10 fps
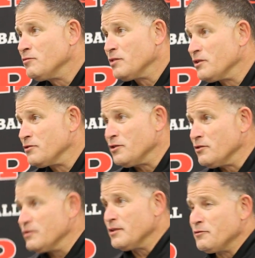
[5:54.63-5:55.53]
Because, you know,
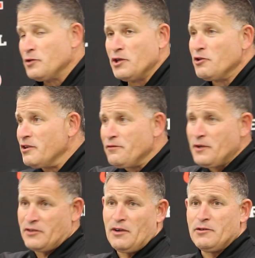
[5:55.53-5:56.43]
if you think you're gonna
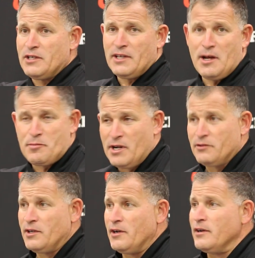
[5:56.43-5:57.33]
fix everything that happened
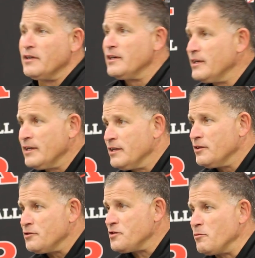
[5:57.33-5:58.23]
out there,
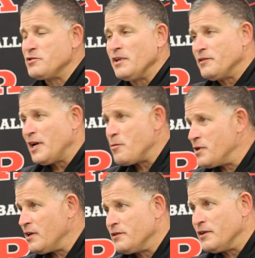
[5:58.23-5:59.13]
there's some stuff that
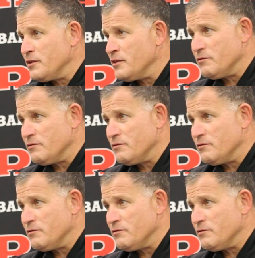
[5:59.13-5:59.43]
happened out there that